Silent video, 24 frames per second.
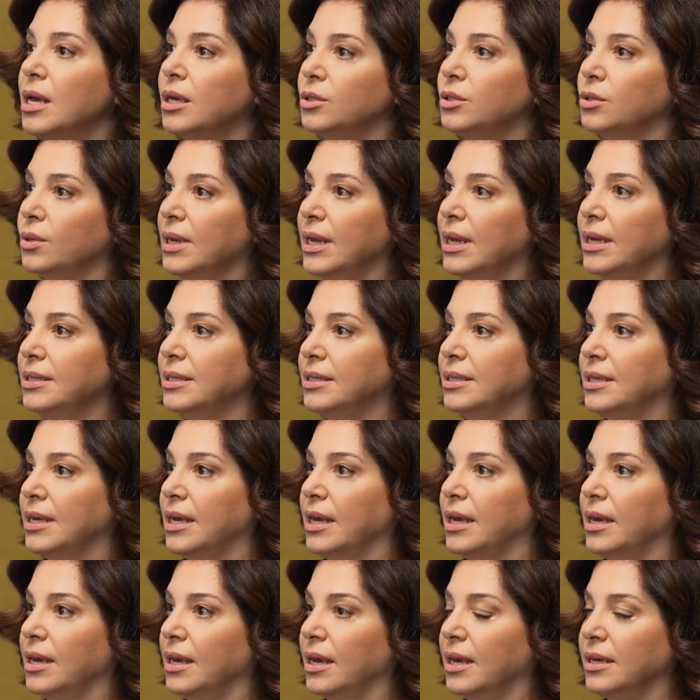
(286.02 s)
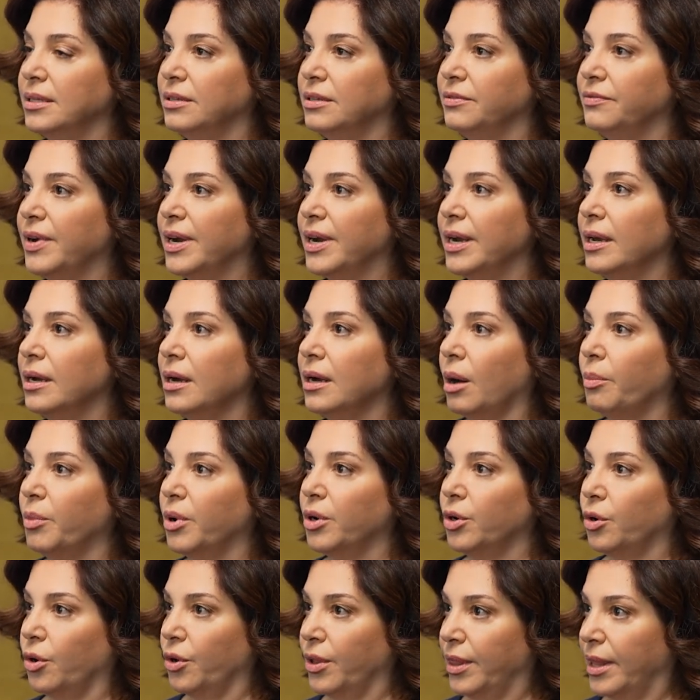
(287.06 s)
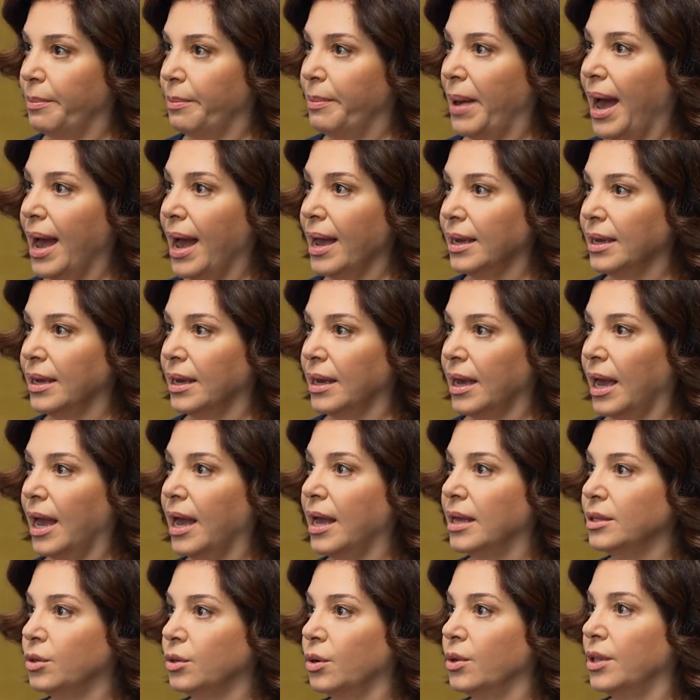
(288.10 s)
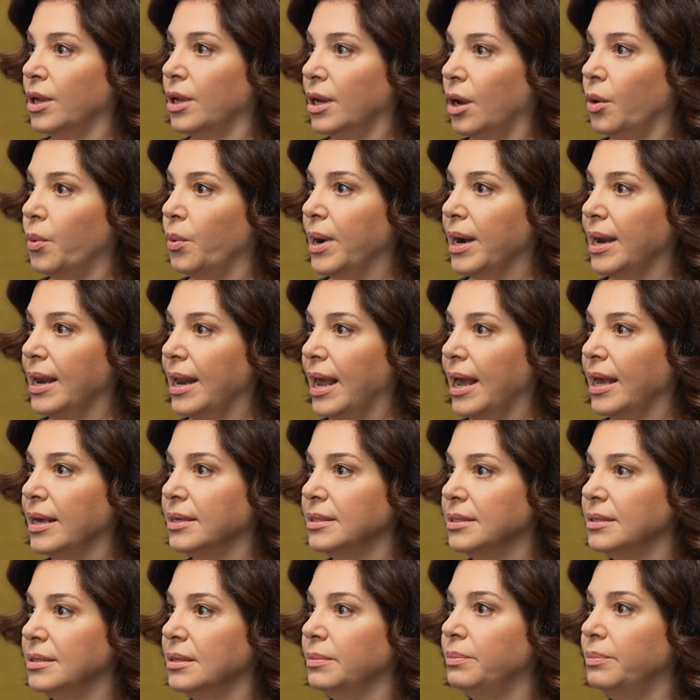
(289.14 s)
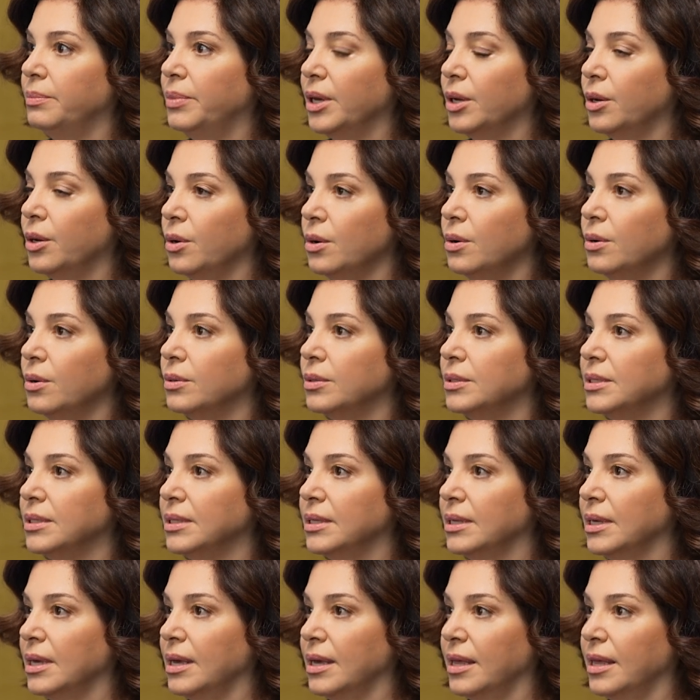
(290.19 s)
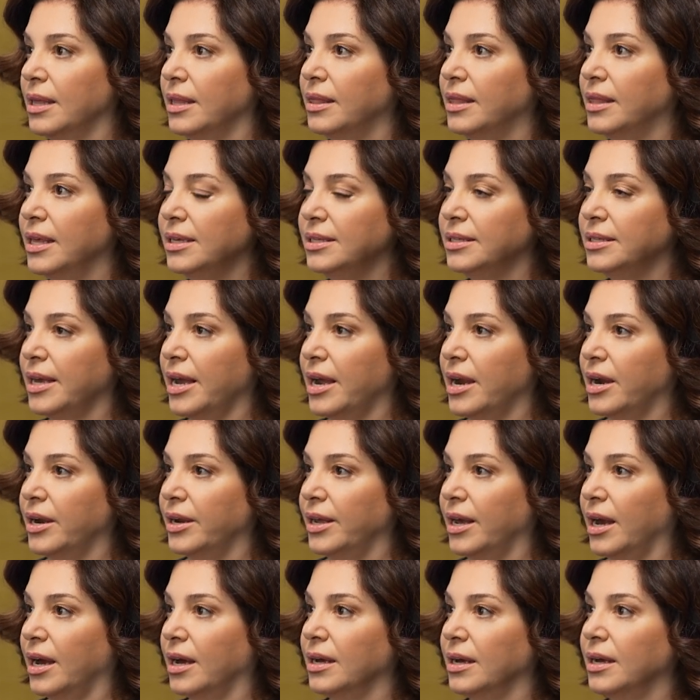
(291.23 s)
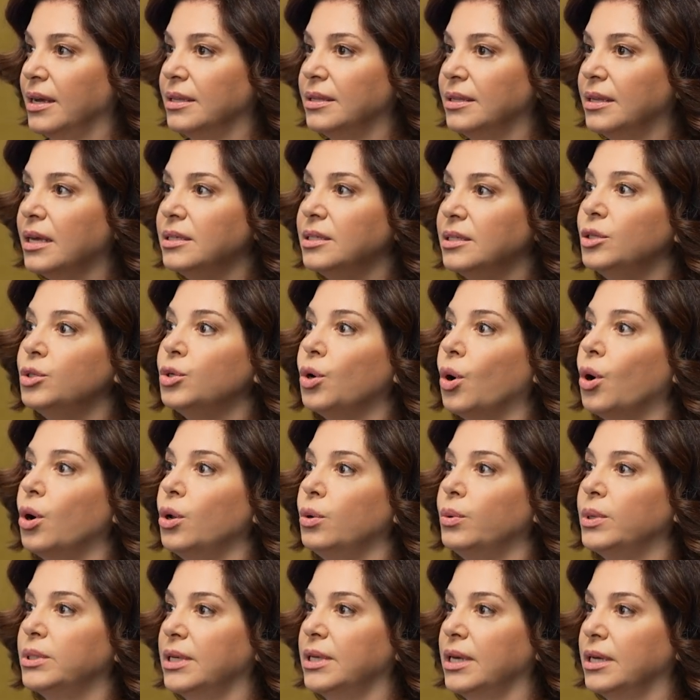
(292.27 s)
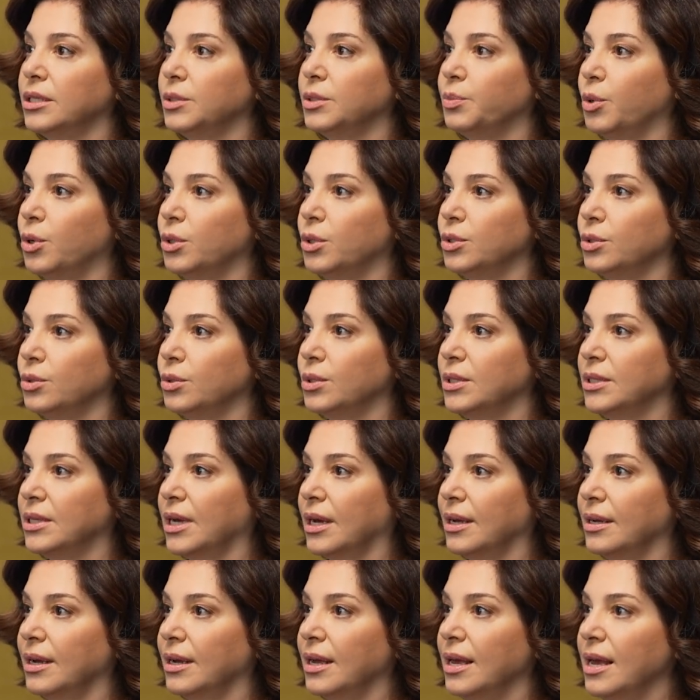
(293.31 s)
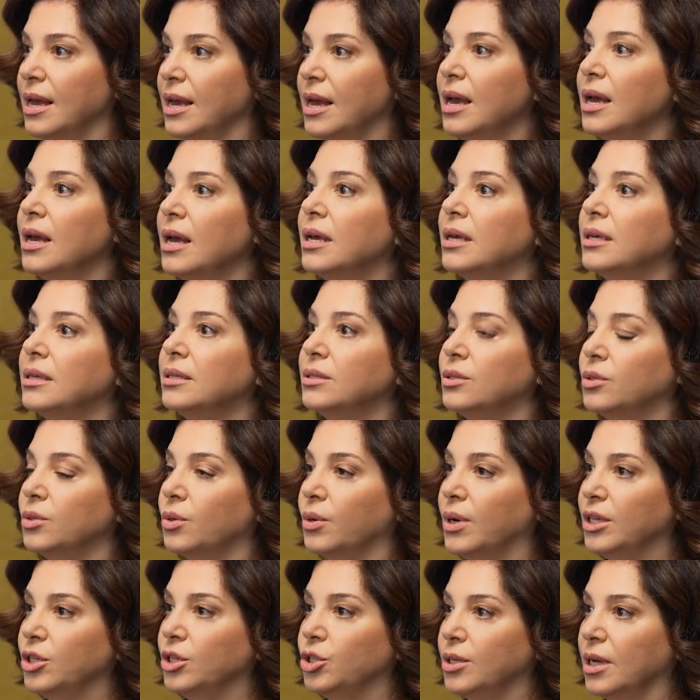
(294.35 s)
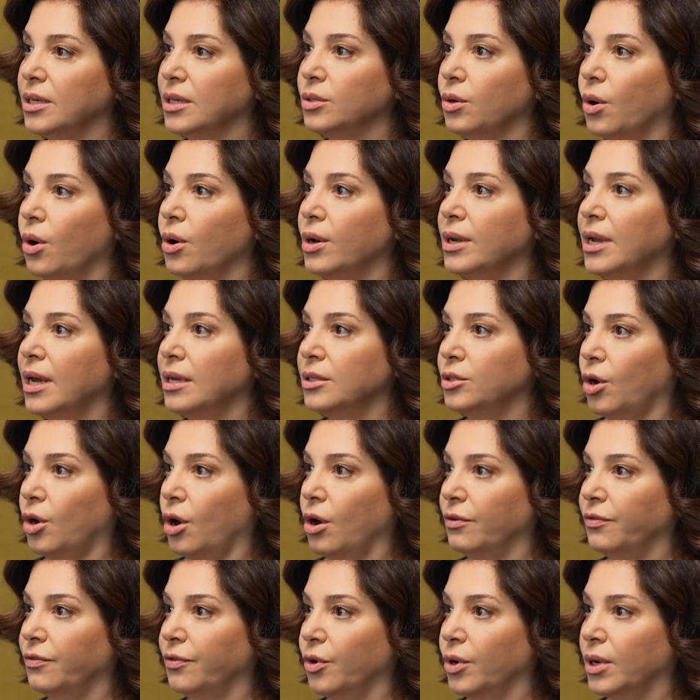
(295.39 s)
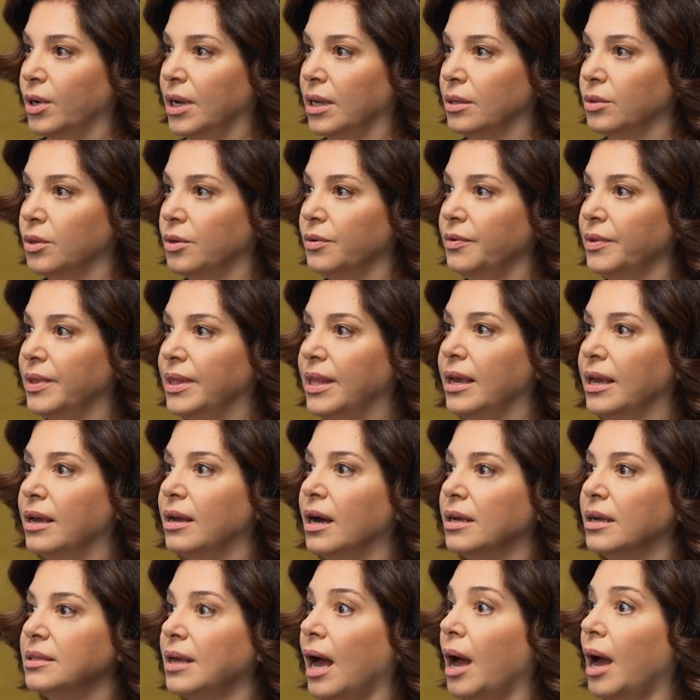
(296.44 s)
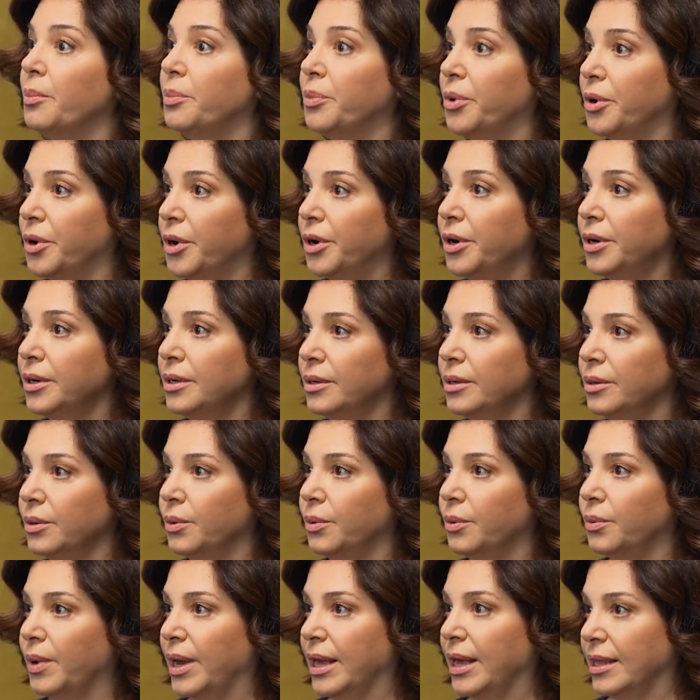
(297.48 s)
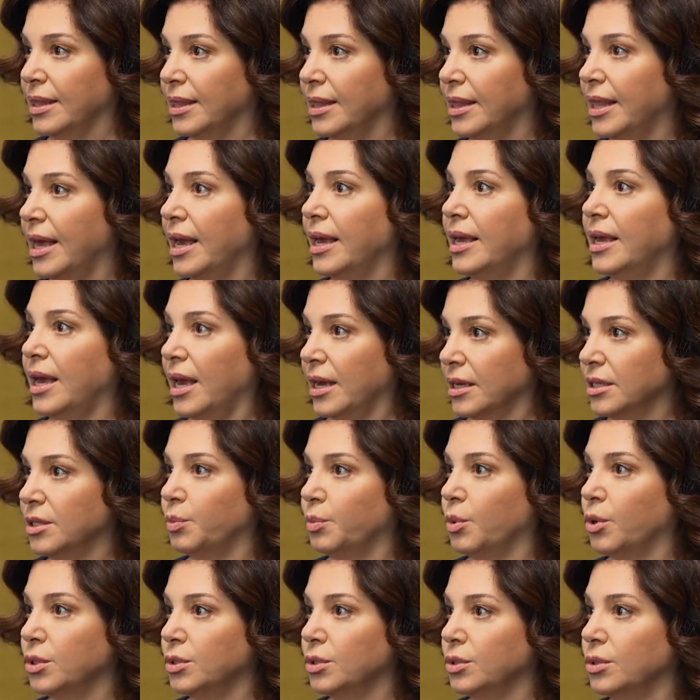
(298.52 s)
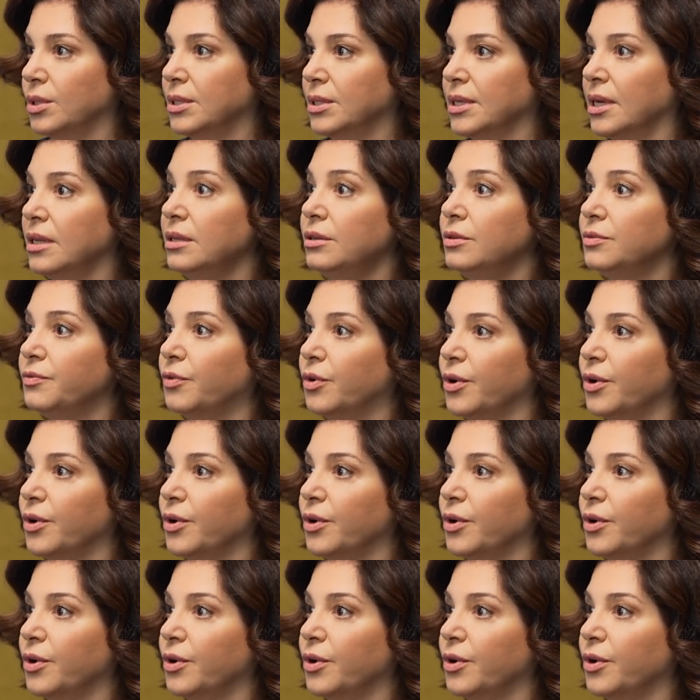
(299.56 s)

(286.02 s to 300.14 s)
So let's say it's very common on the back and on the lower legs because this area doesn't always expose to sun. So it's just on and off, on and off. They got a burn when they expose to sun.